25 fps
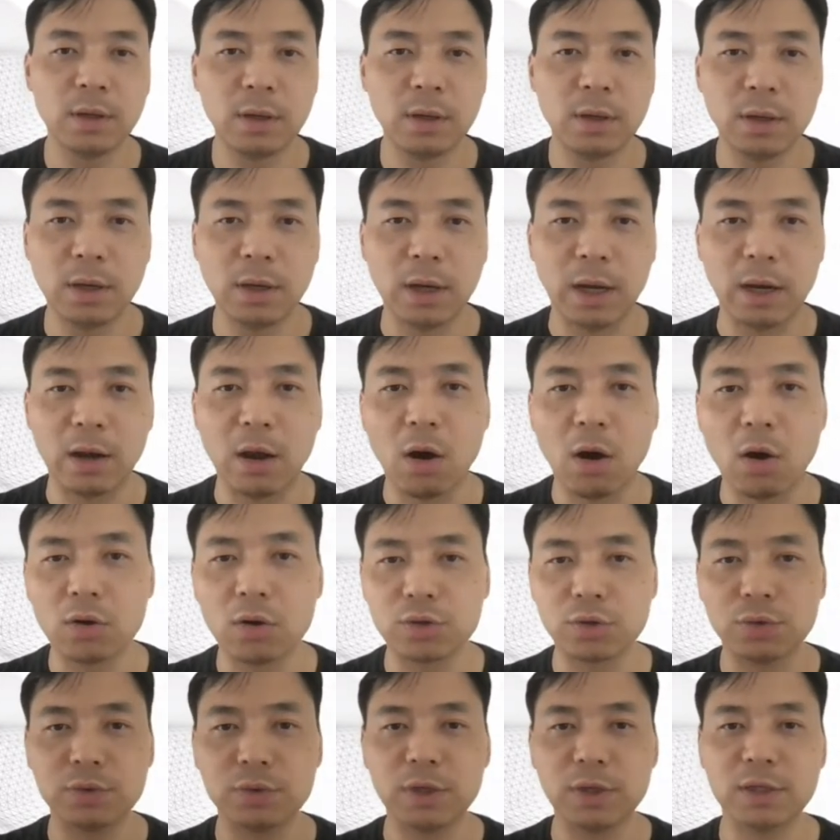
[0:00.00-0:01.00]
And
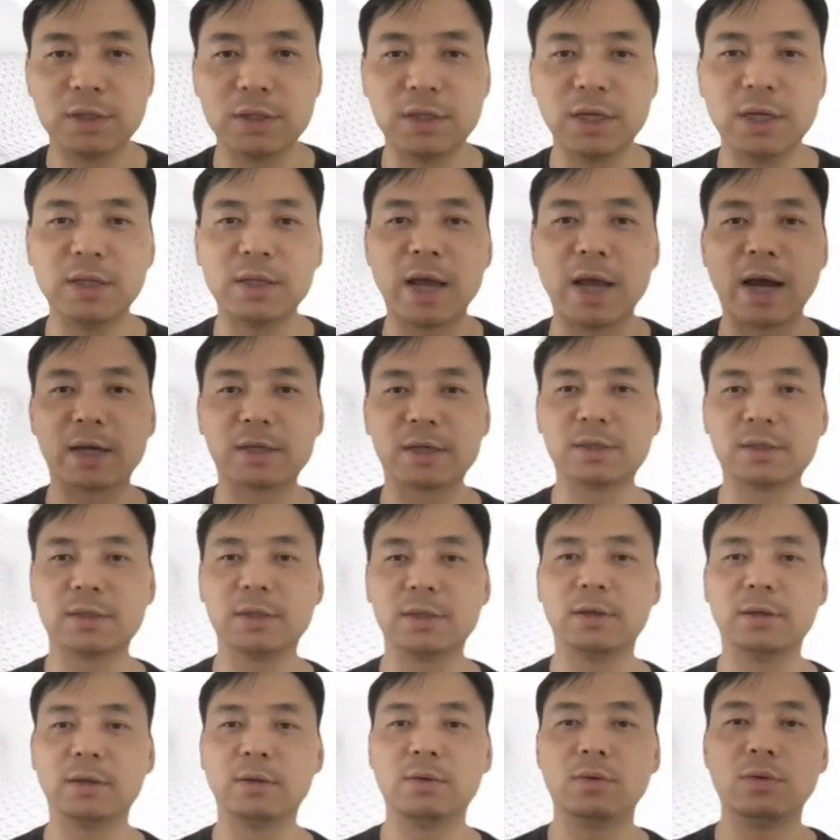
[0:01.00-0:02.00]
also the syntax
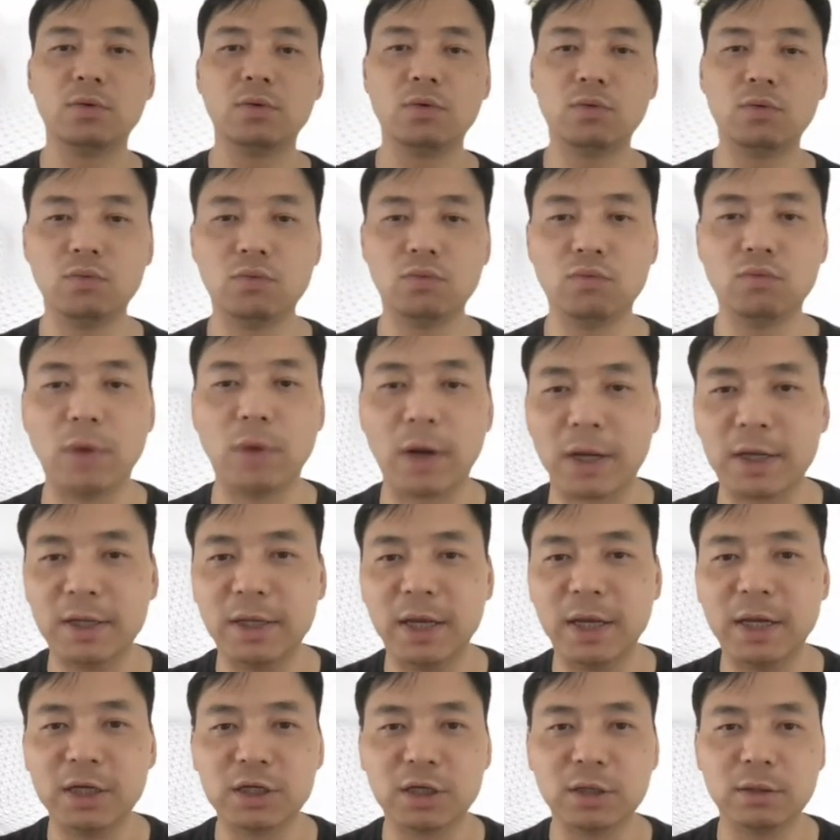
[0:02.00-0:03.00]

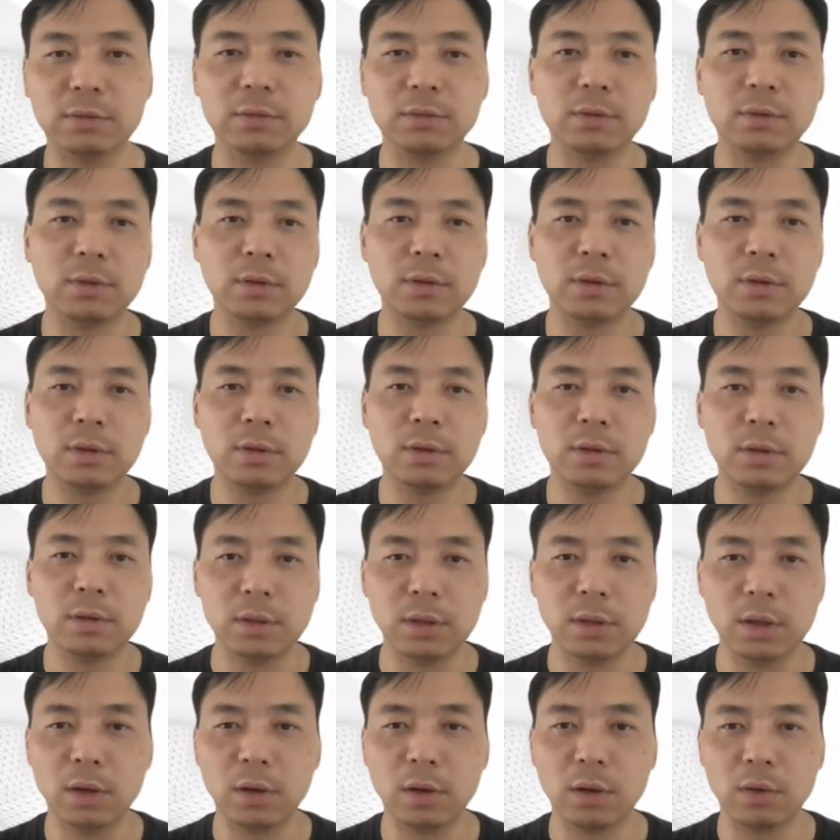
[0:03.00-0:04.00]
recognition,
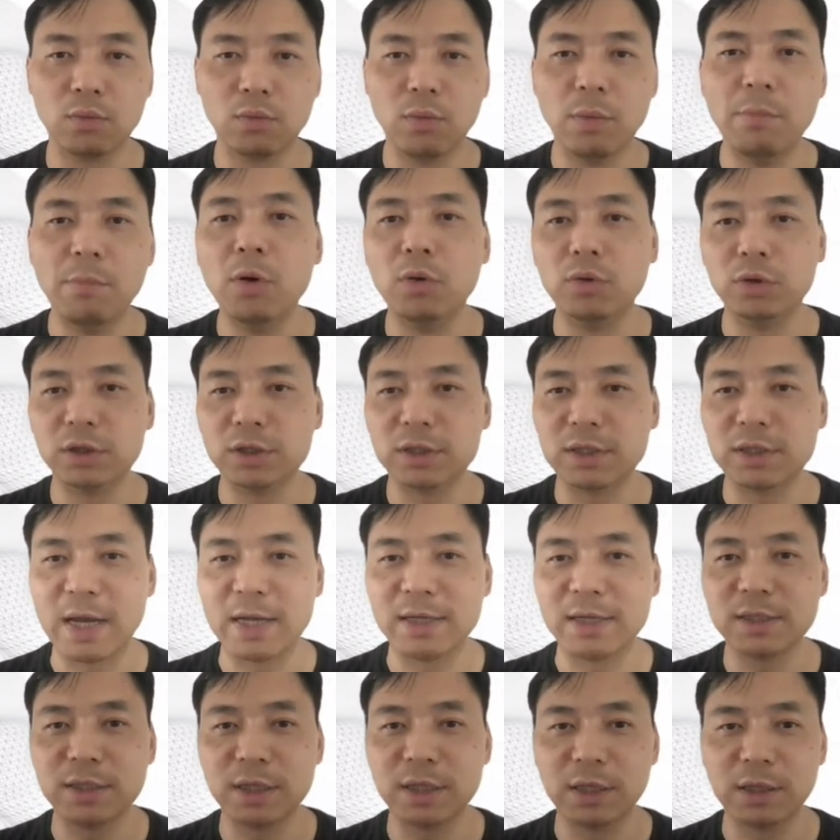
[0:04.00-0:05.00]
the remote
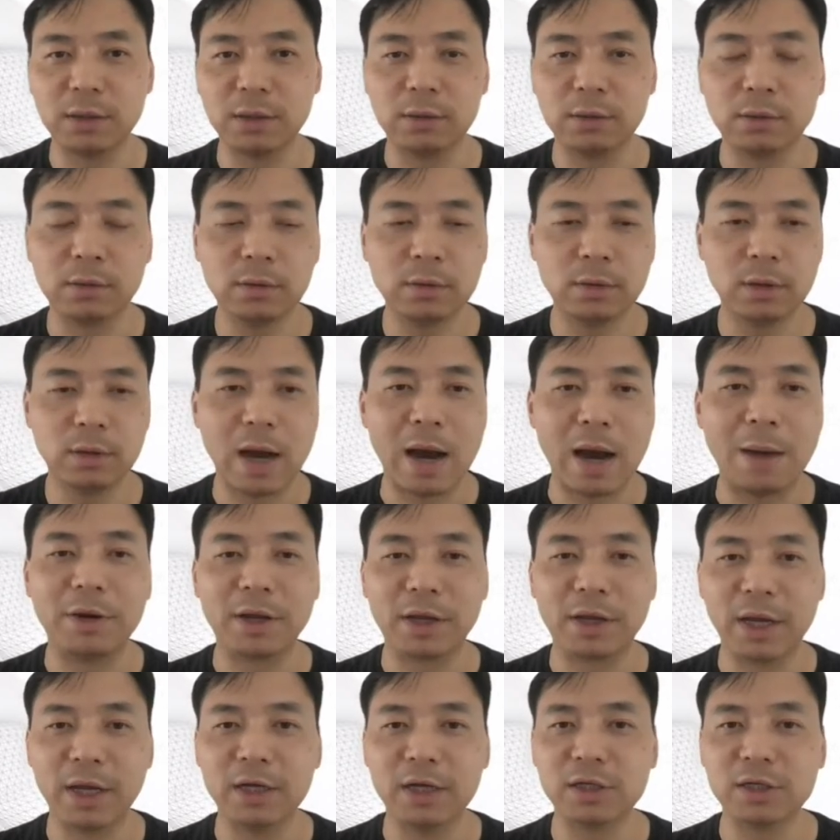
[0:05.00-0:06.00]
sensing
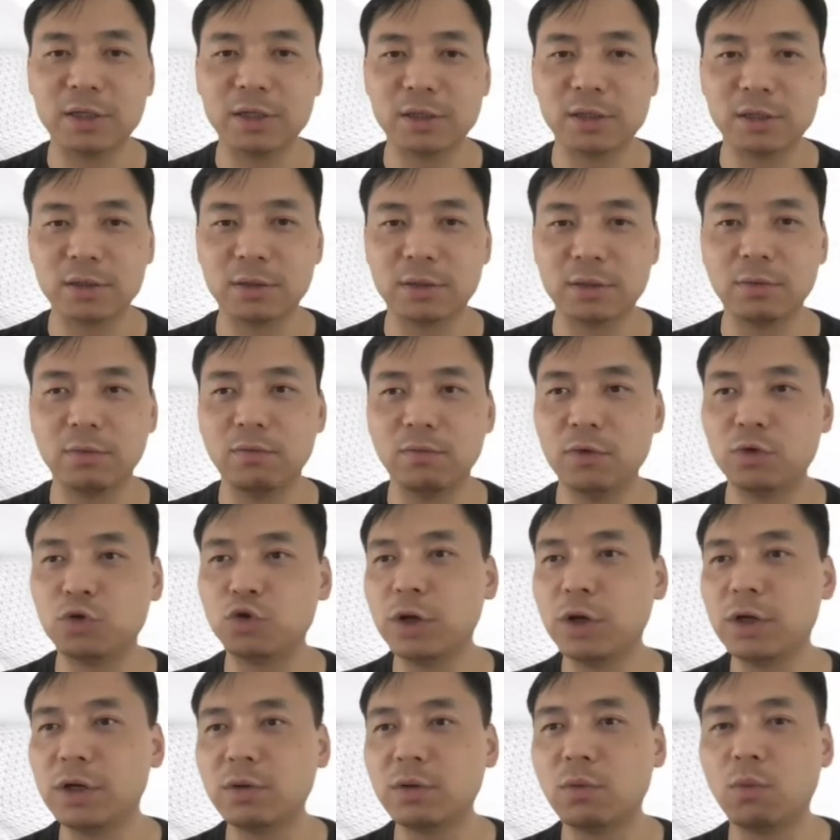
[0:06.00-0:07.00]
applications. We
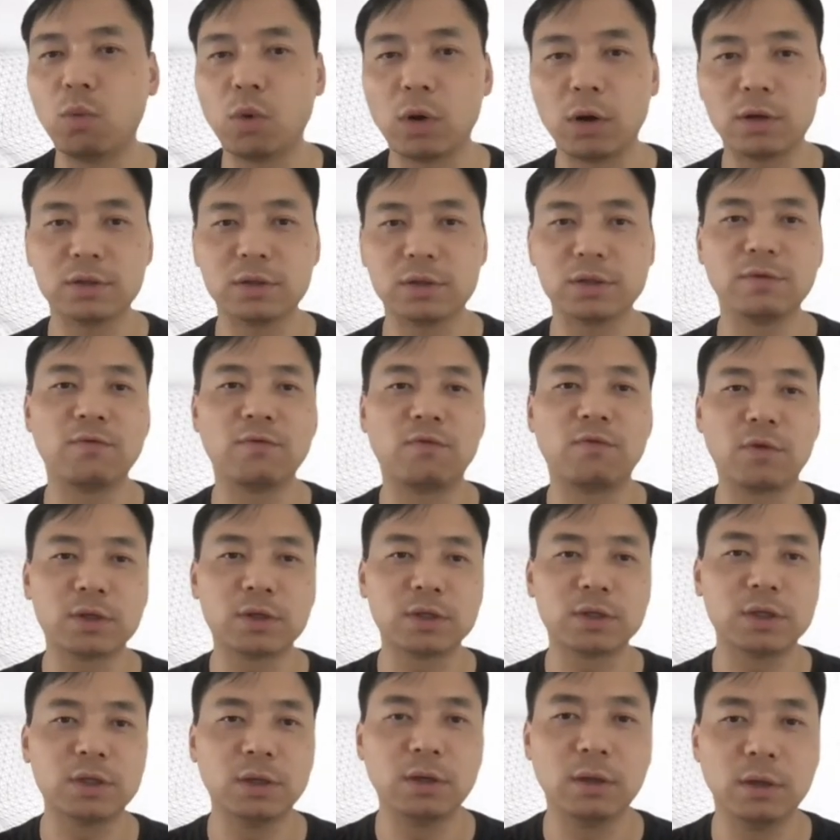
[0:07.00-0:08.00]
trained the world's
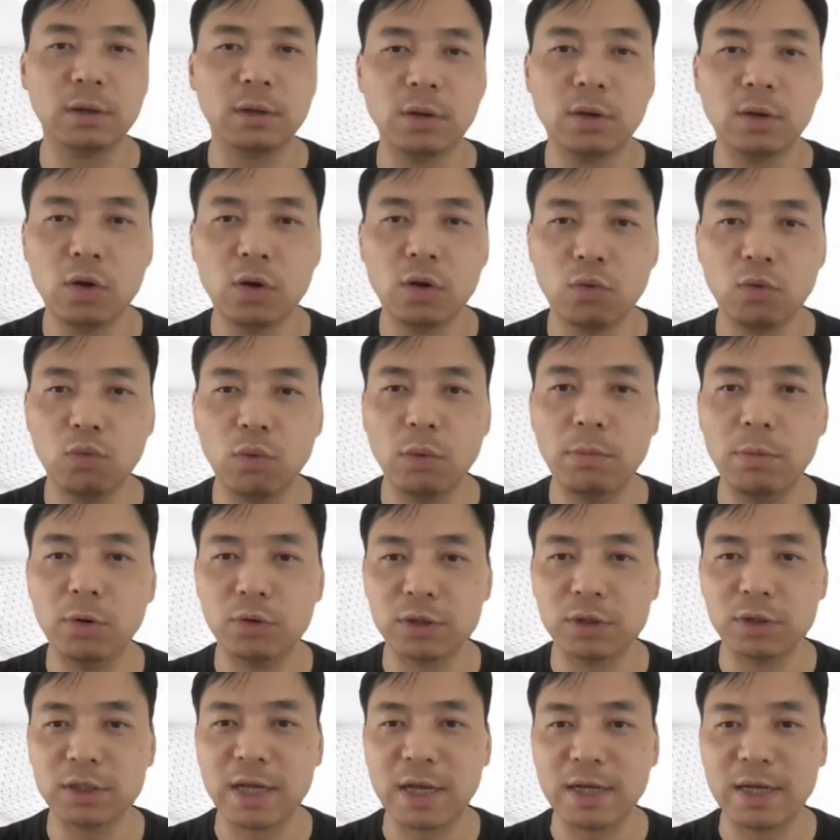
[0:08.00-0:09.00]
first remote
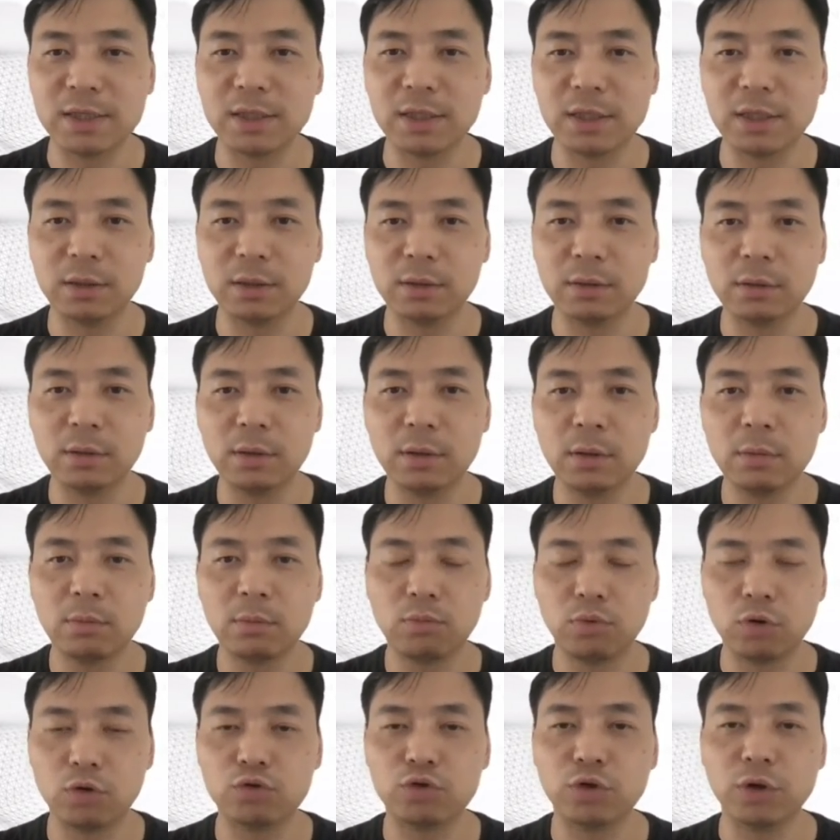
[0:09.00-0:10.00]
sensing
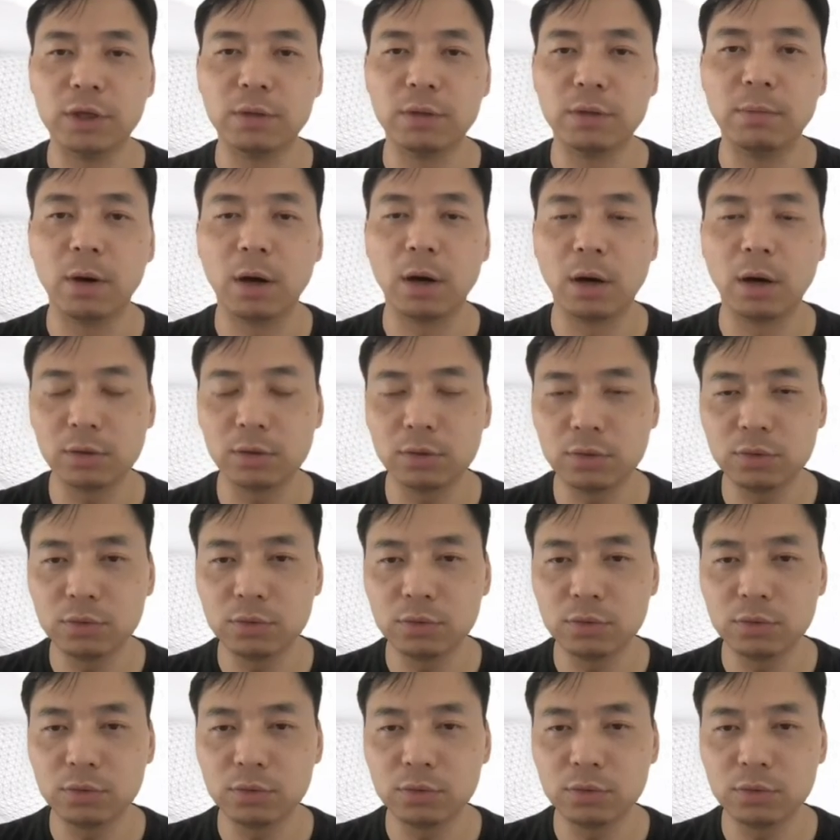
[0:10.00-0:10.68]
pre-trained model,